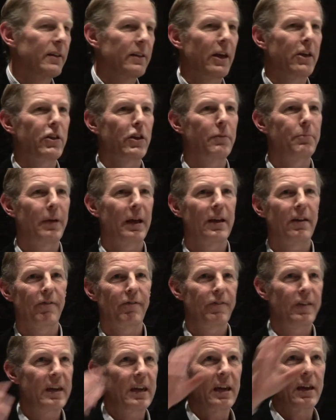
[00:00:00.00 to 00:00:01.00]
They should pay a
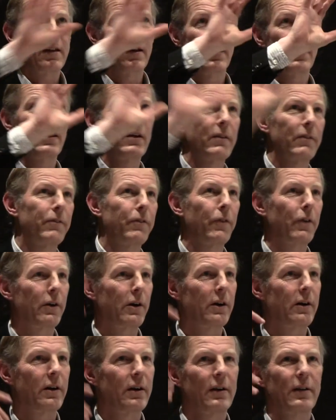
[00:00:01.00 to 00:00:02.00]
fee
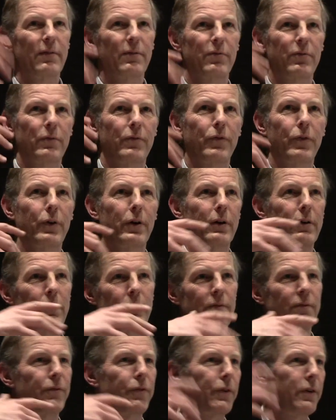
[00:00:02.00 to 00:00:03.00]
for,
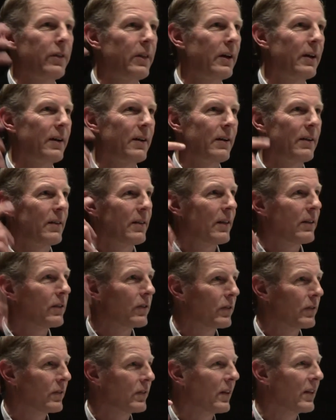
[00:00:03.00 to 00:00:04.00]
for, for the, the,
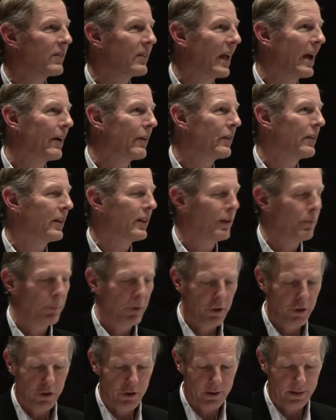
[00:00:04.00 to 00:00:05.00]
the sound and the
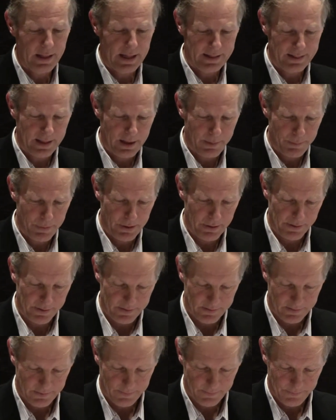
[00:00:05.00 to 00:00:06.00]
pollution that they
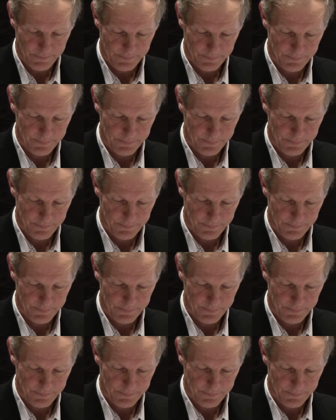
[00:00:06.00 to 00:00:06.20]
produce.